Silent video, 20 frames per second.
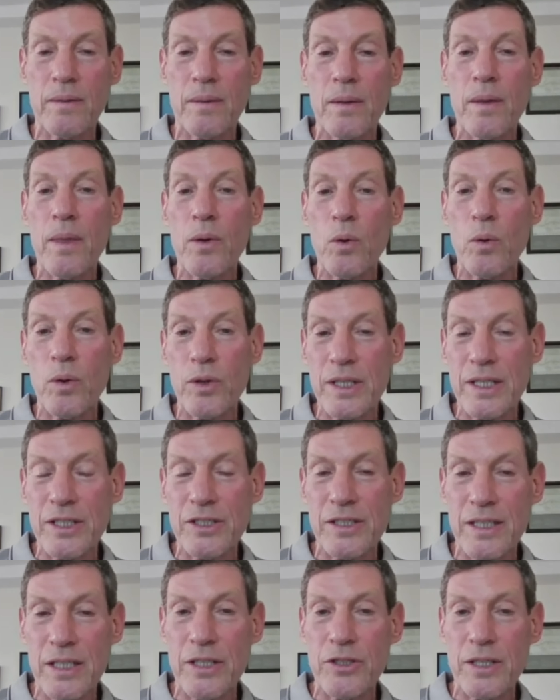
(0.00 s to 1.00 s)
All
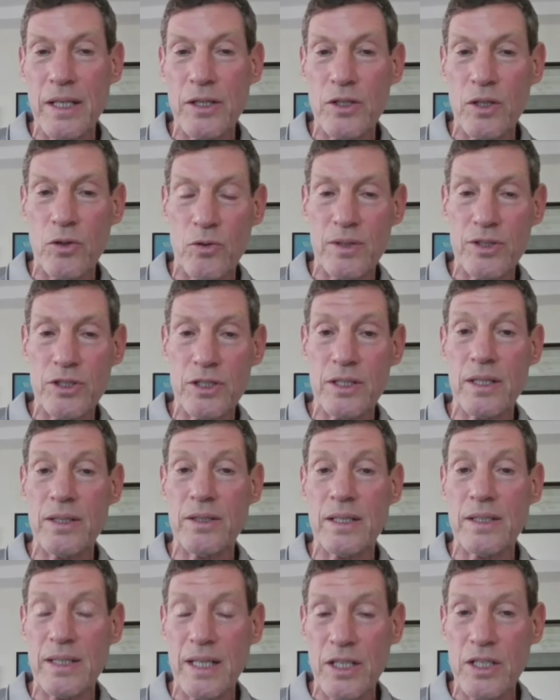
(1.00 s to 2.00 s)
these things that are written in
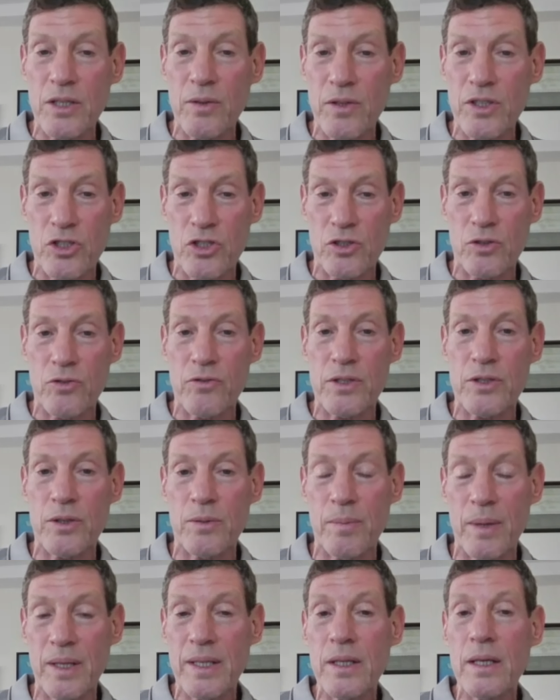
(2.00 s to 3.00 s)
the Declaration of
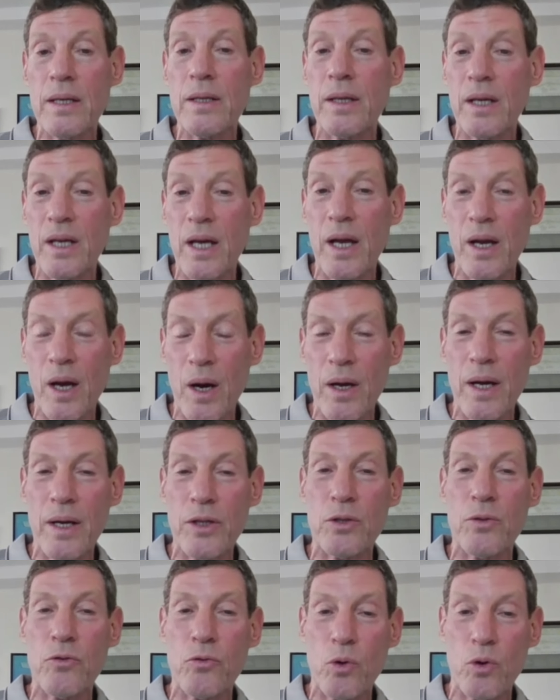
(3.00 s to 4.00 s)
Independence are
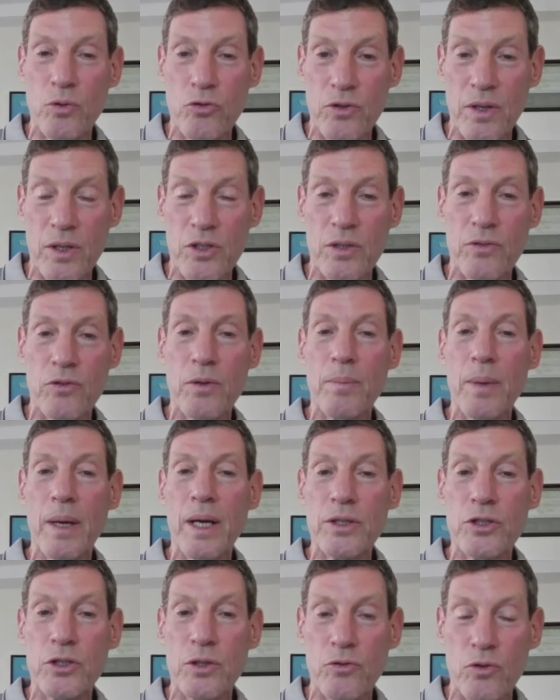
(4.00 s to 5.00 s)
at the forefront of the
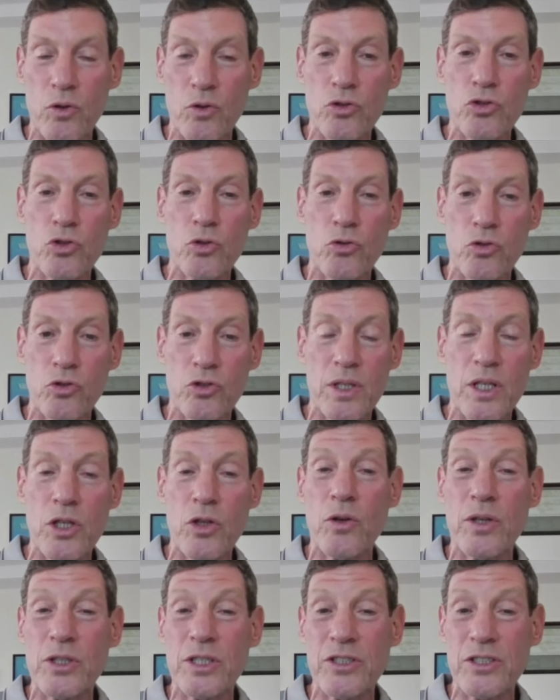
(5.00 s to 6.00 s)
minds of those who today
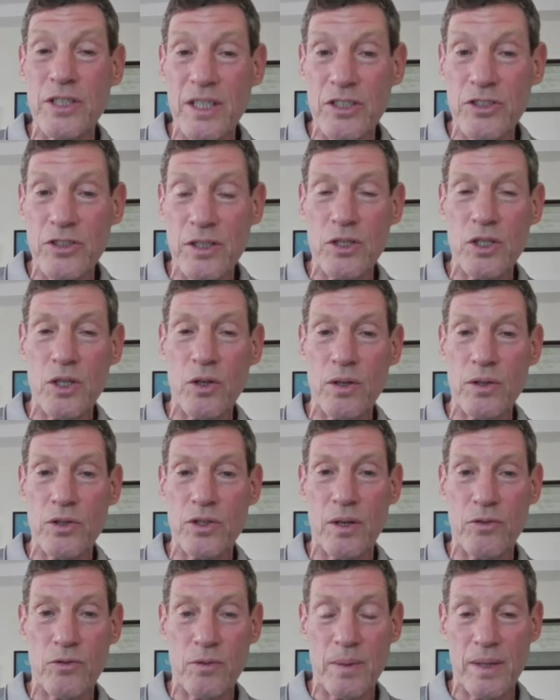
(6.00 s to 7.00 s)
criticize the current
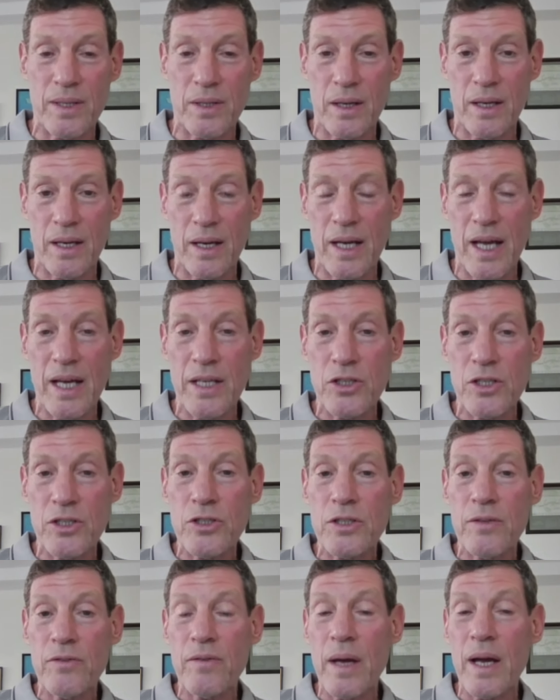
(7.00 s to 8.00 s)
government and
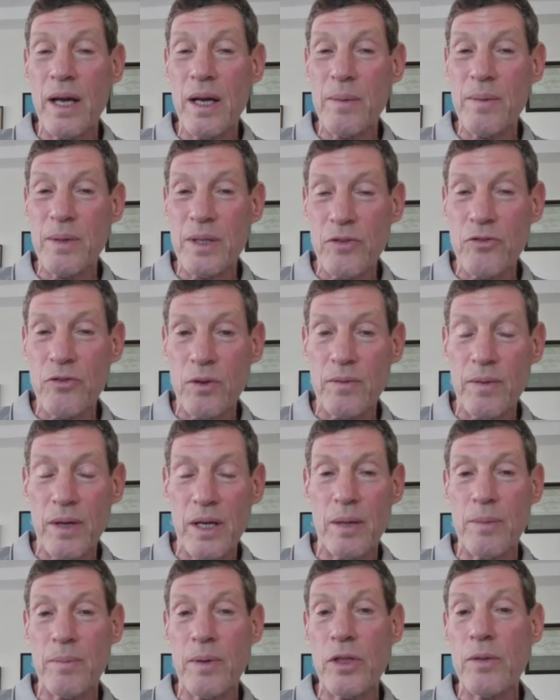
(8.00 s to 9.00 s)
justifiably, from
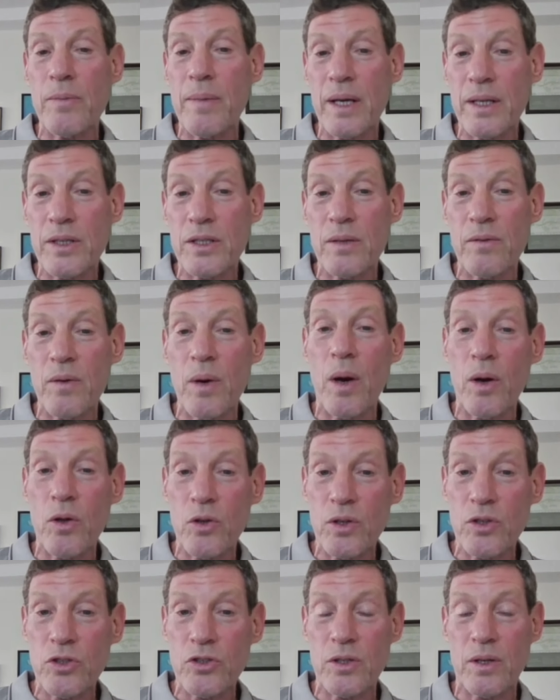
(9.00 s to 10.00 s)
their perspective, are
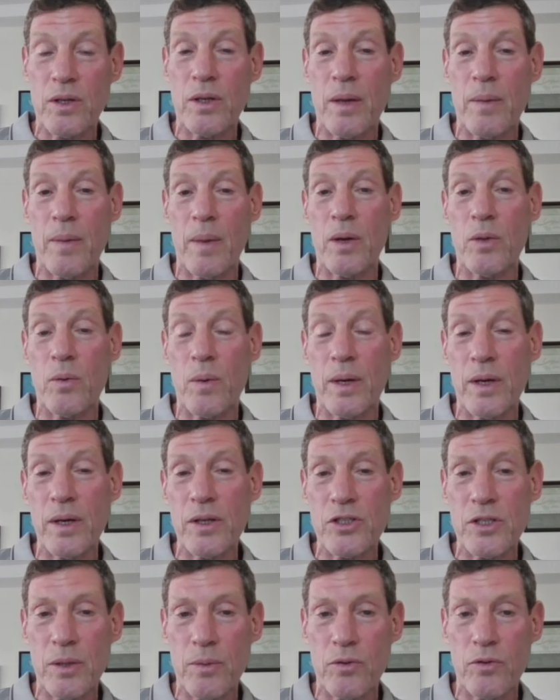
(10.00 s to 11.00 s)
concerned about whether
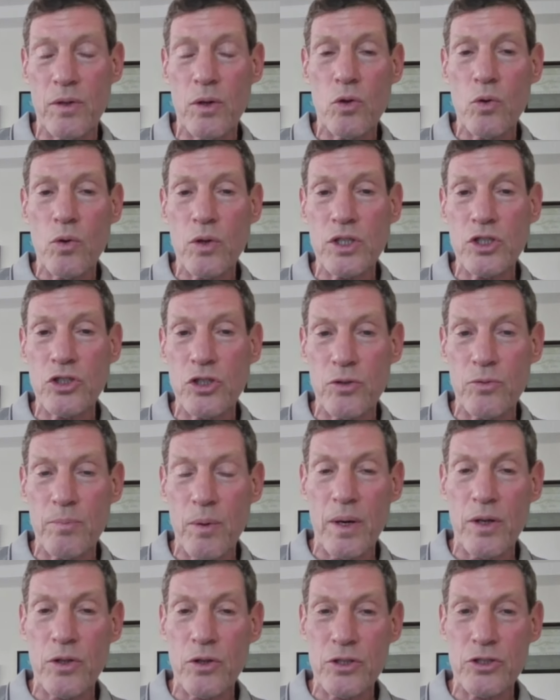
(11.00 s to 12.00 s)
some of the coalition
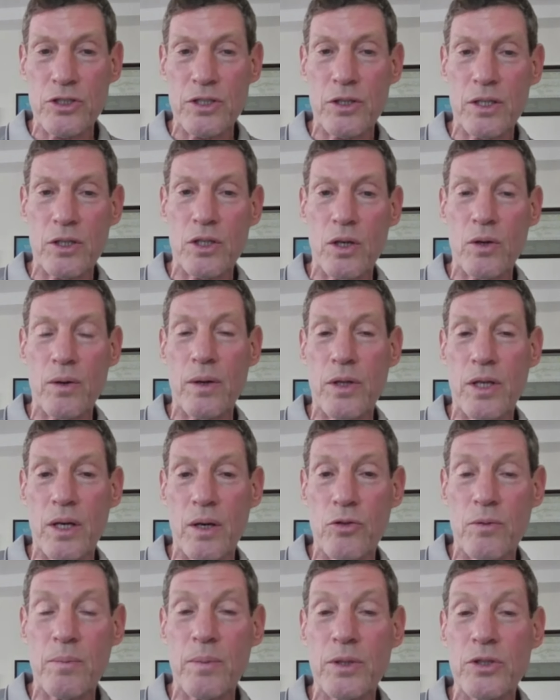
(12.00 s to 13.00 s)
partners in the current
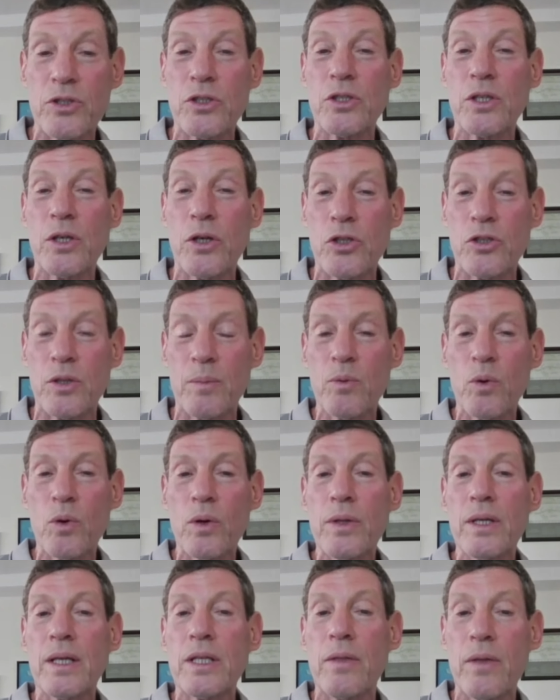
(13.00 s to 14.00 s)
government still
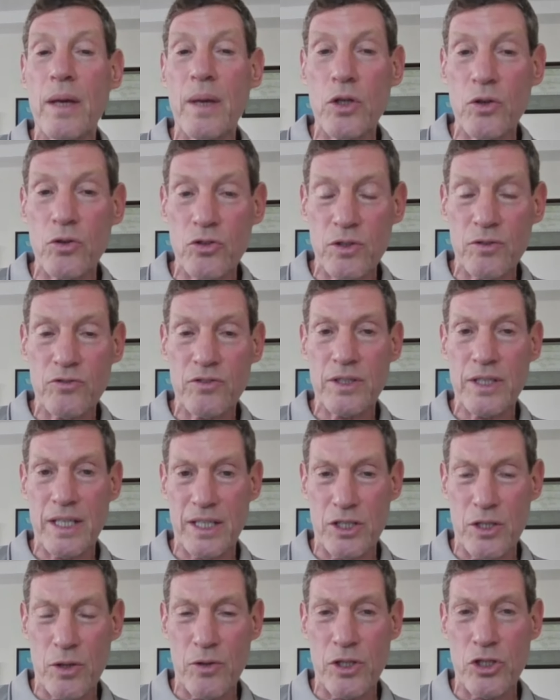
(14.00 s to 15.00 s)
support these values of the
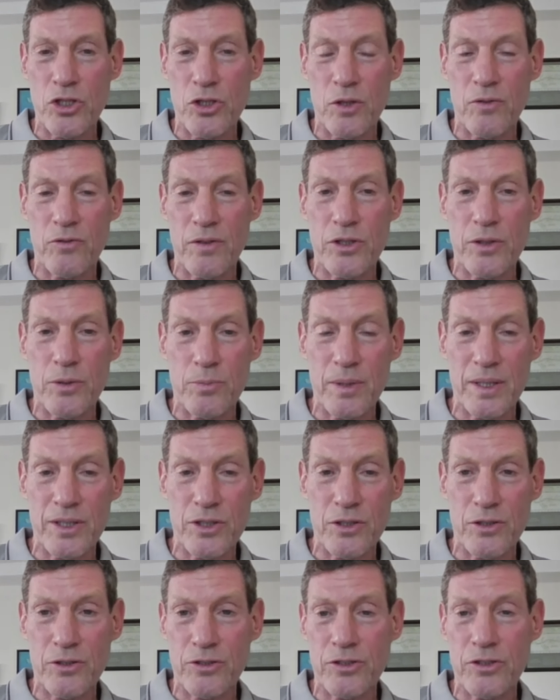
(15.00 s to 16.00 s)
Declaration of
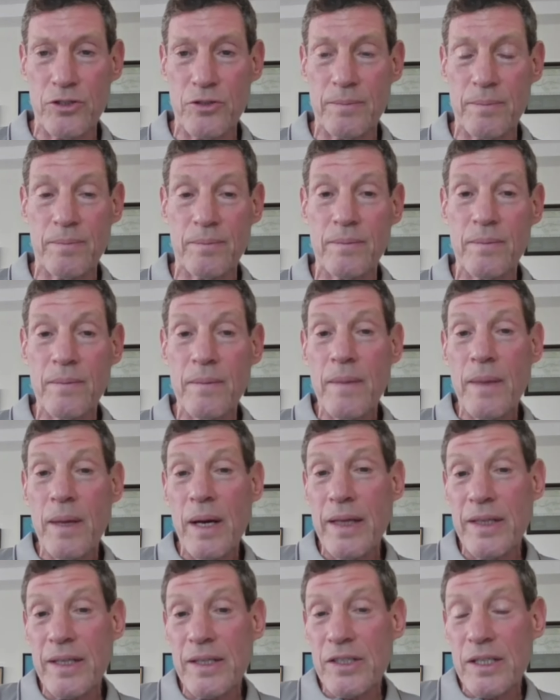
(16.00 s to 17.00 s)
Independence.
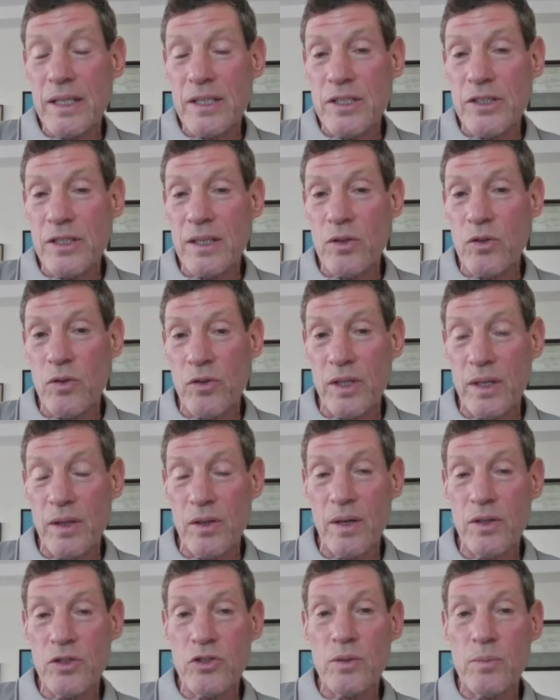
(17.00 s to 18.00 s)
As a citizen who did
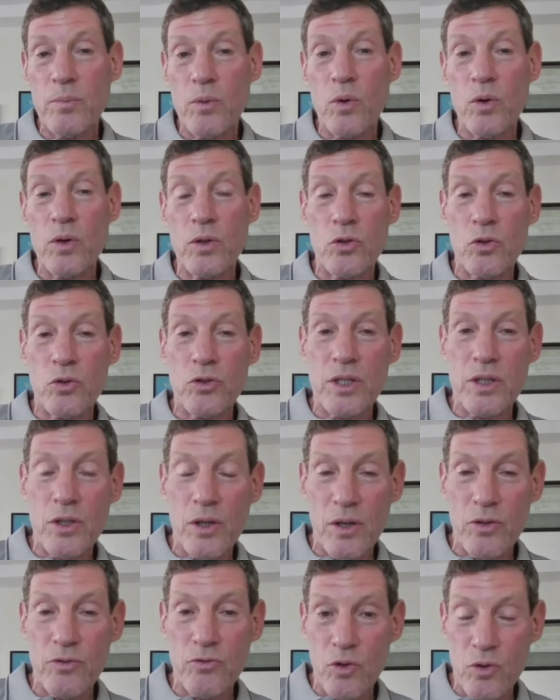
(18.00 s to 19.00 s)
not support, who did
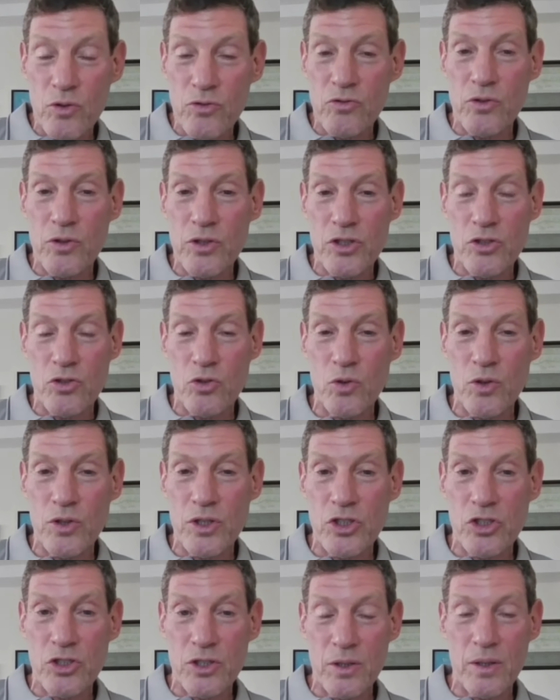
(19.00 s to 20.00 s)
not vote for this
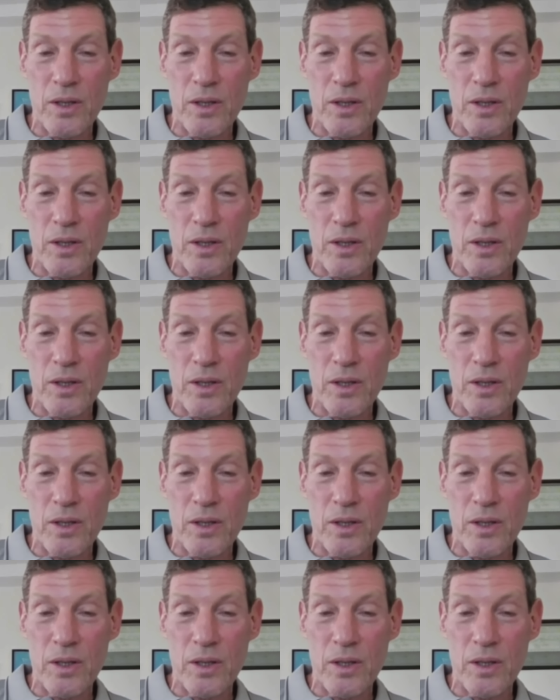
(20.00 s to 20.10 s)
coalition,